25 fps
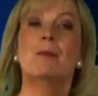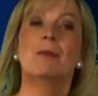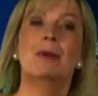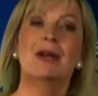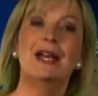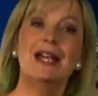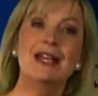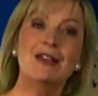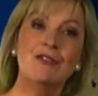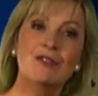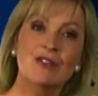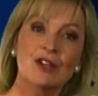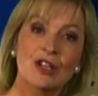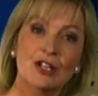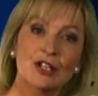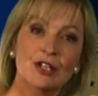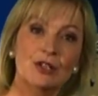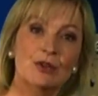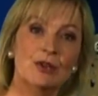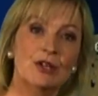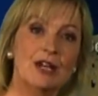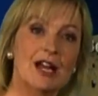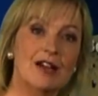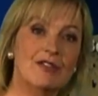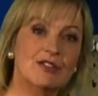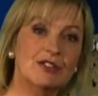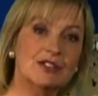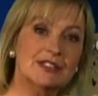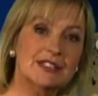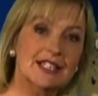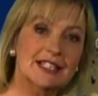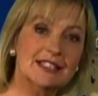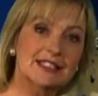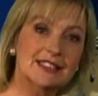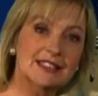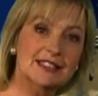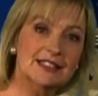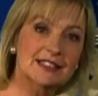but even at lower levels
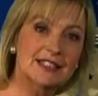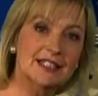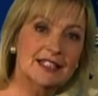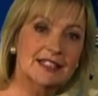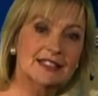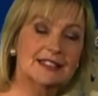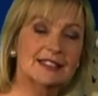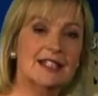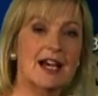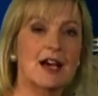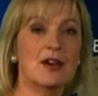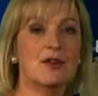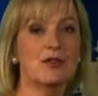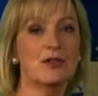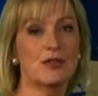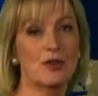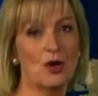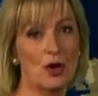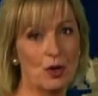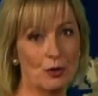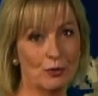as this sinks south,